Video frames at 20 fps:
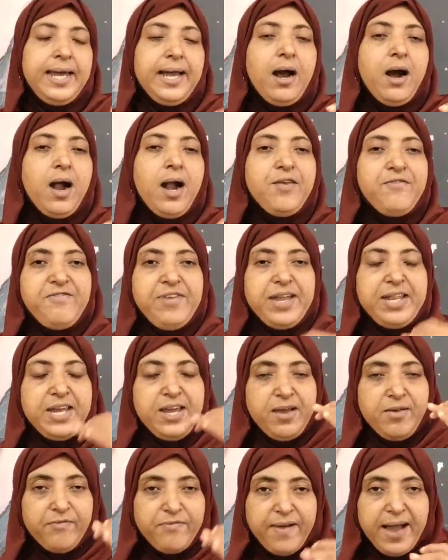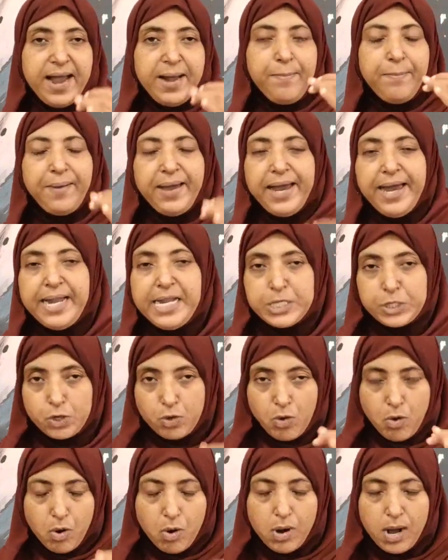they had very well-planned,
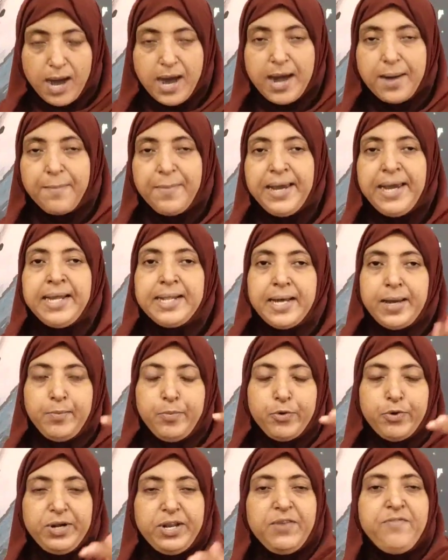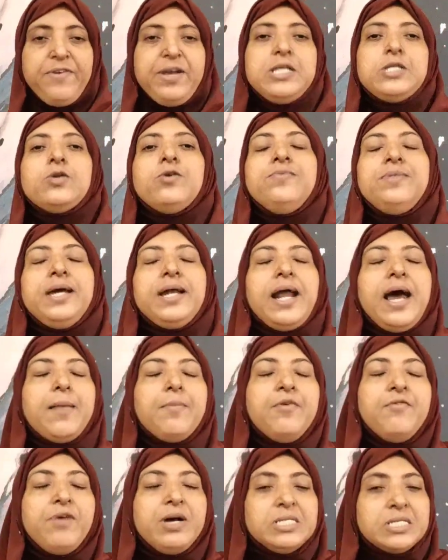strong army. The important feature of their
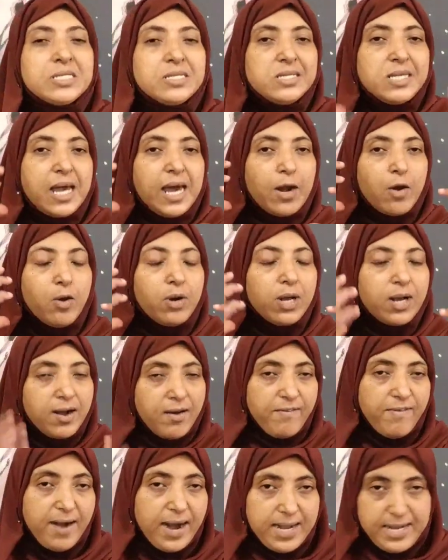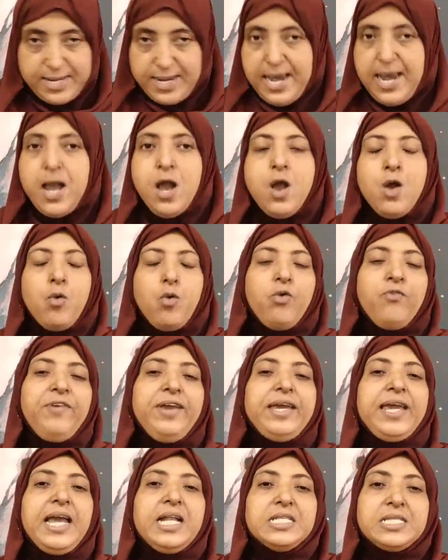army was their own cavalry, or
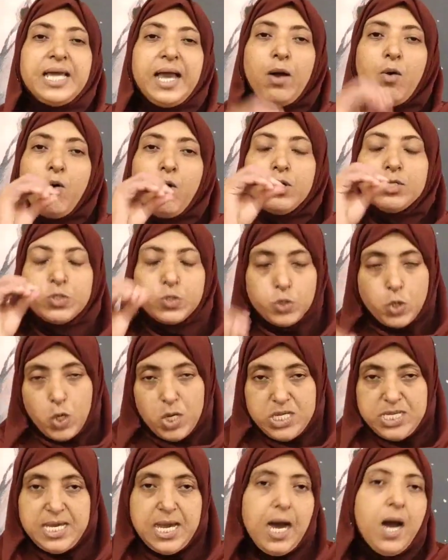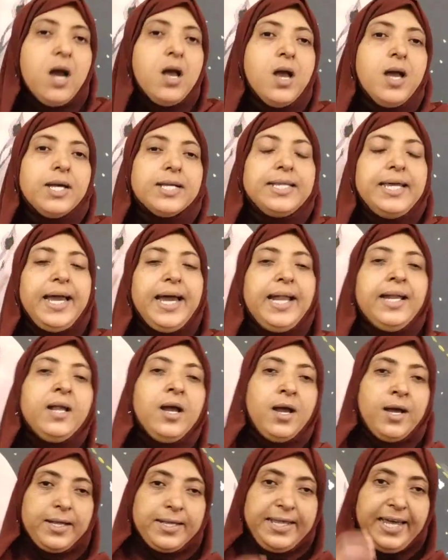we can say horse soldier.
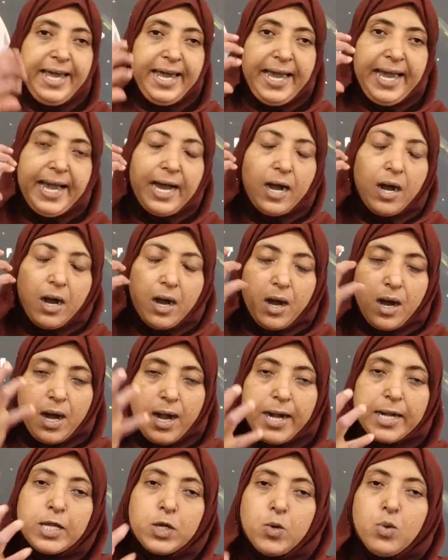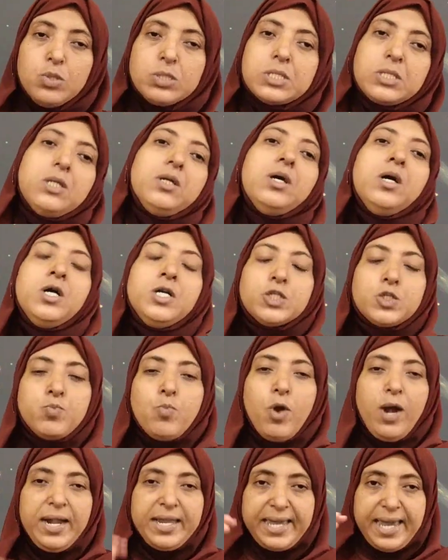Then they had used
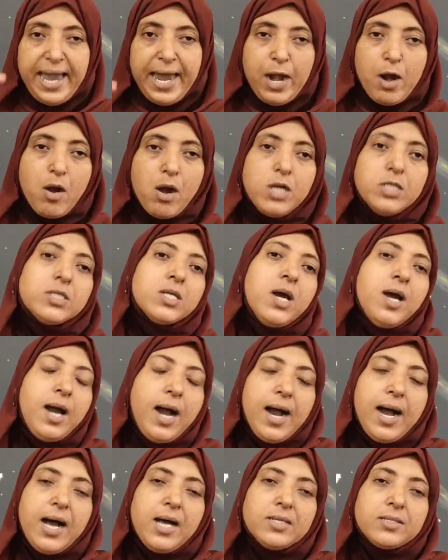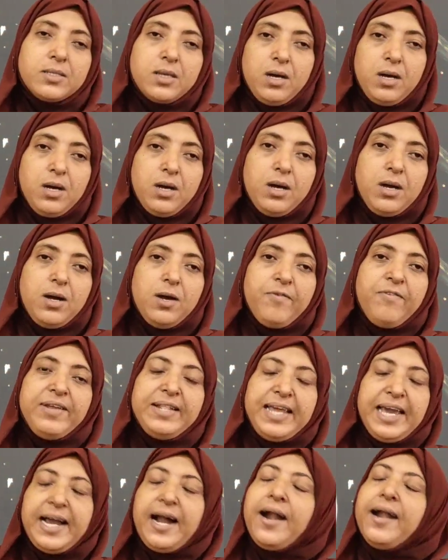small cannons as
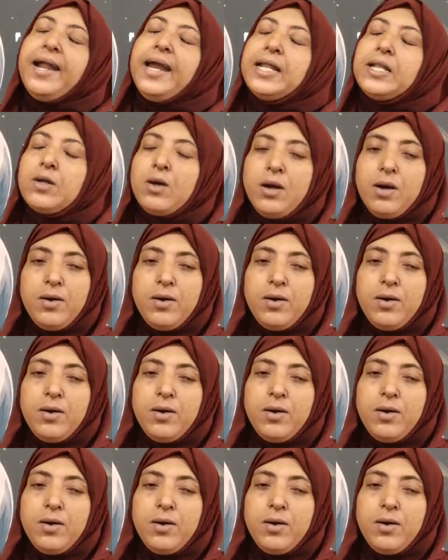when they conduct